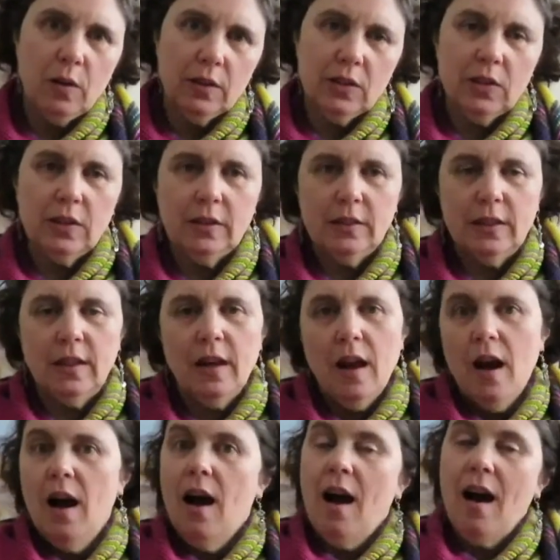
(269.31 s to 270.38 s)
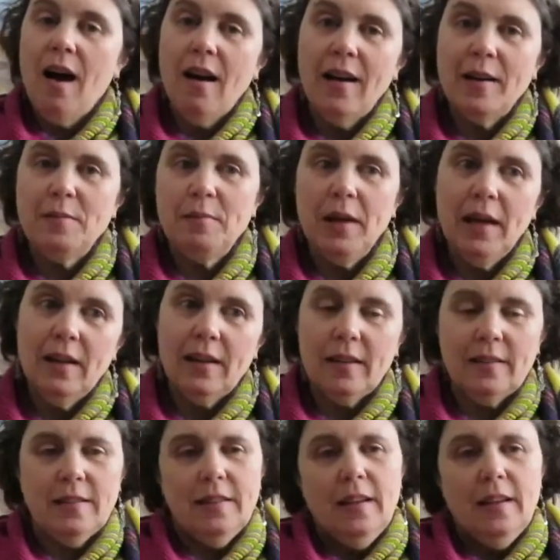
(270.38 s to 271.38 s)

And she said, "I made it."